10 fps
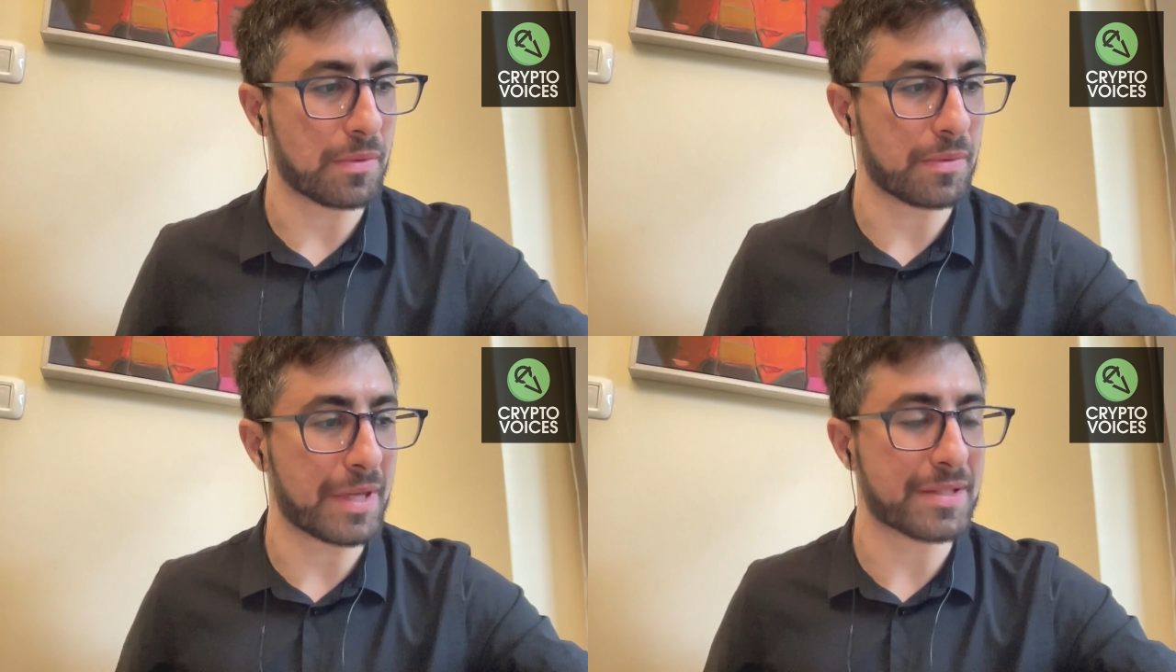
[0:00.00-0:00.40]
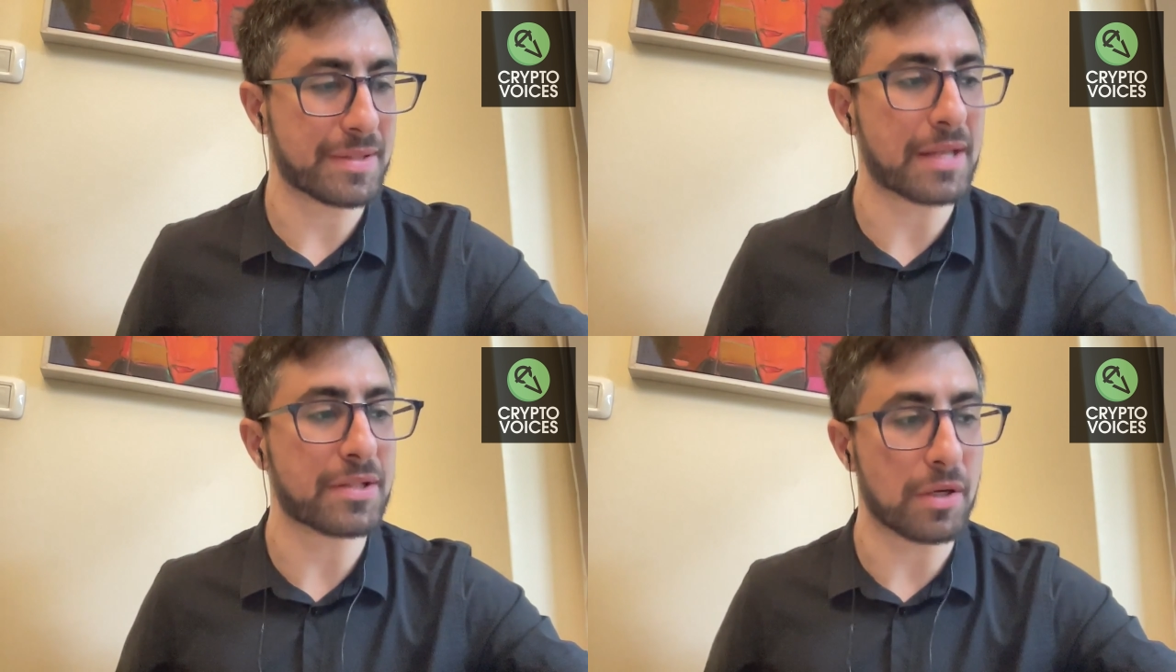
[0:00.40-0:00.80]
that's
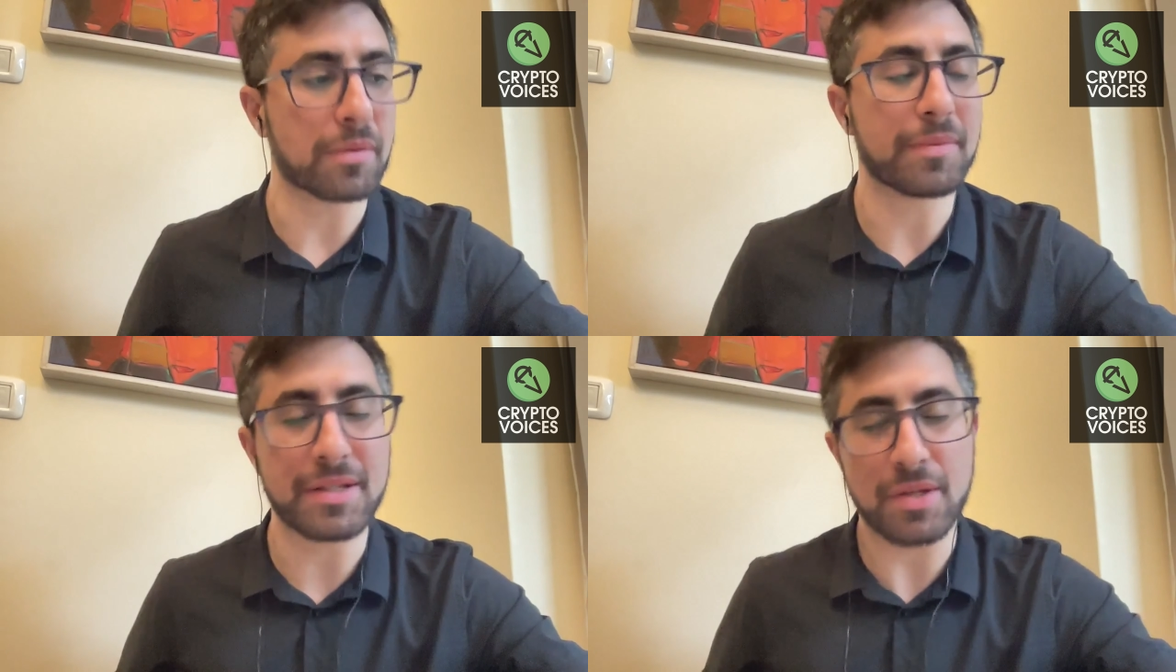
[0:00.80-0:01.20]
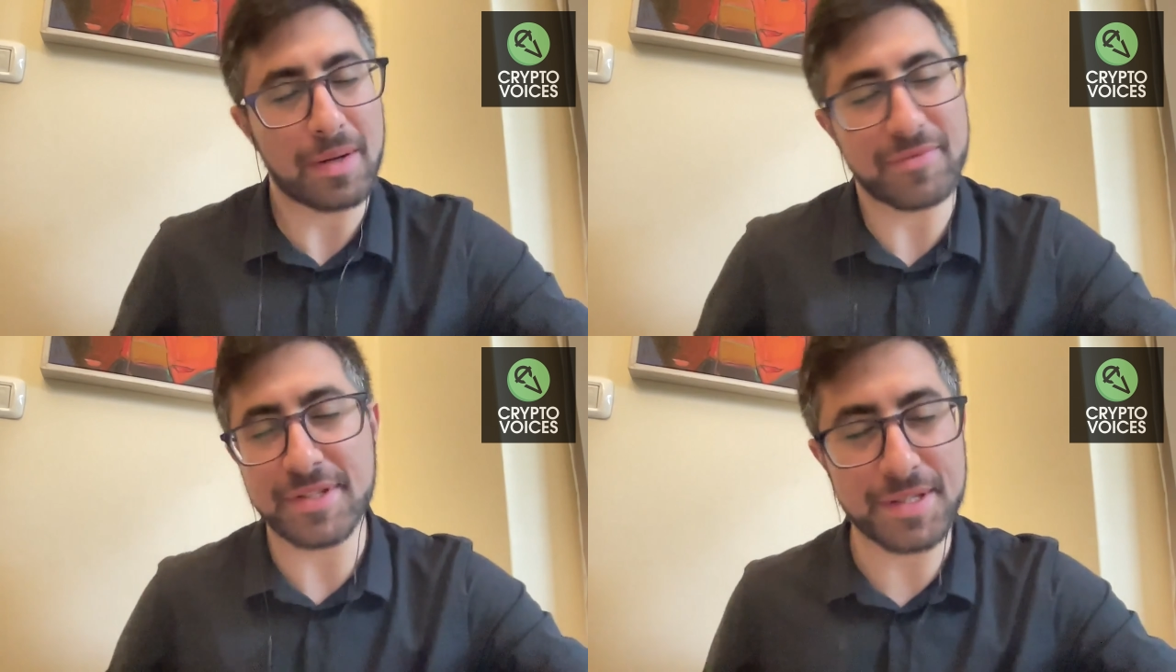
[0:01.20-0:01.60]
our
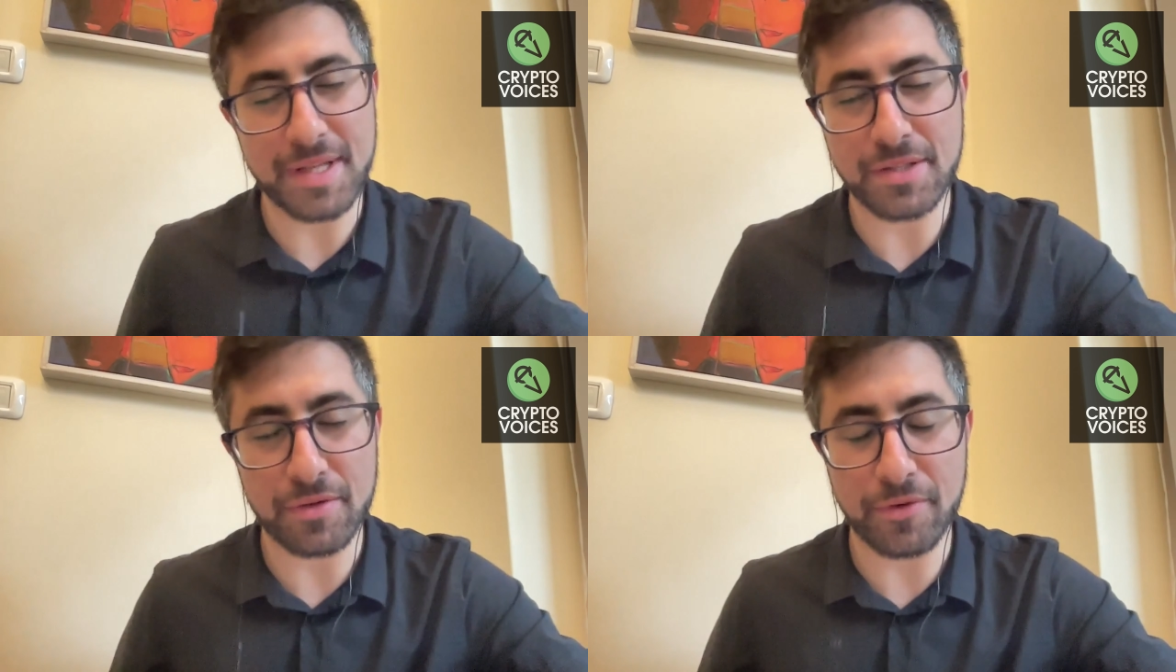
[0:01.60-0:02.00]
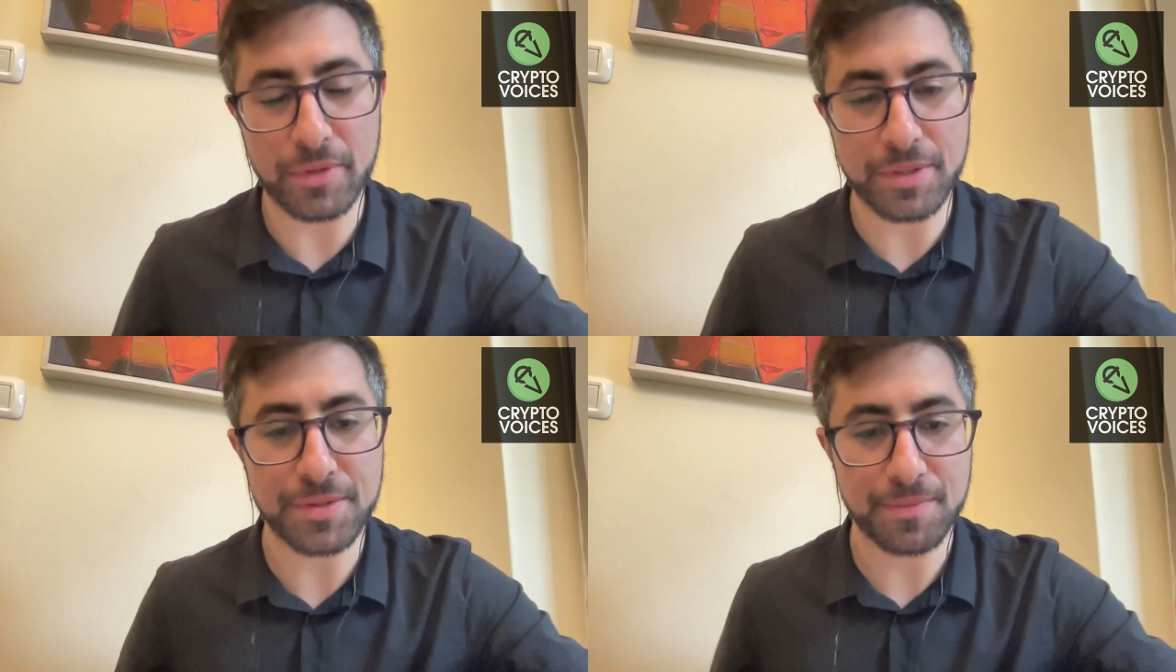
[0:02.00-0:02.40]
emphasis. That's our
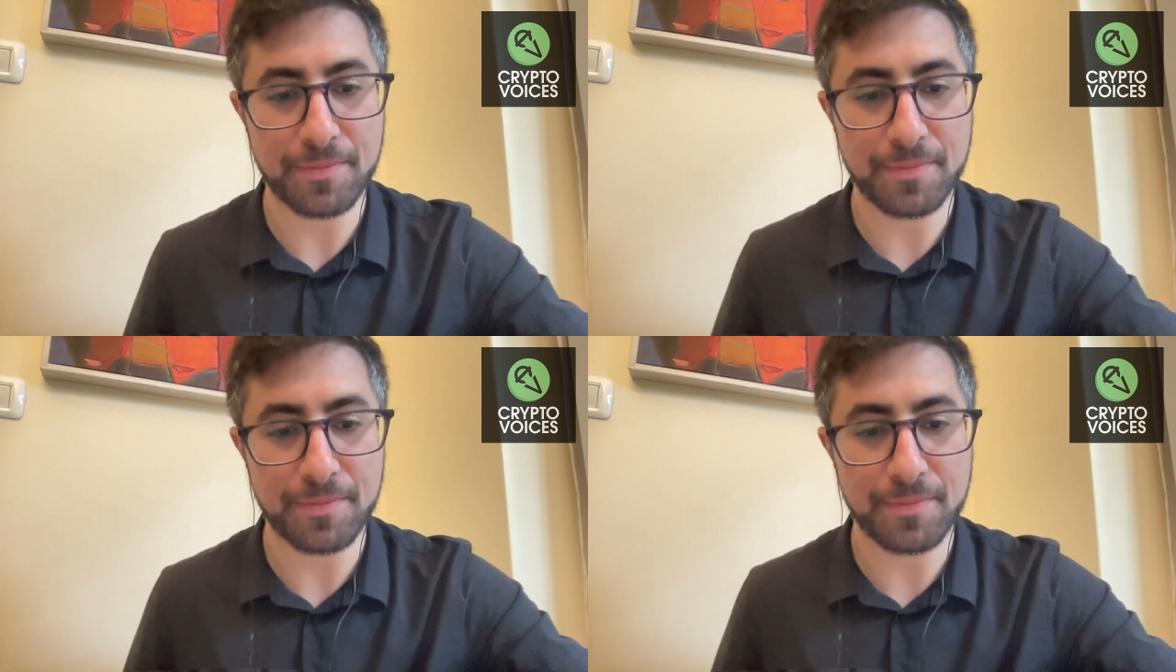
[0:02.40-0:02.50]
focus.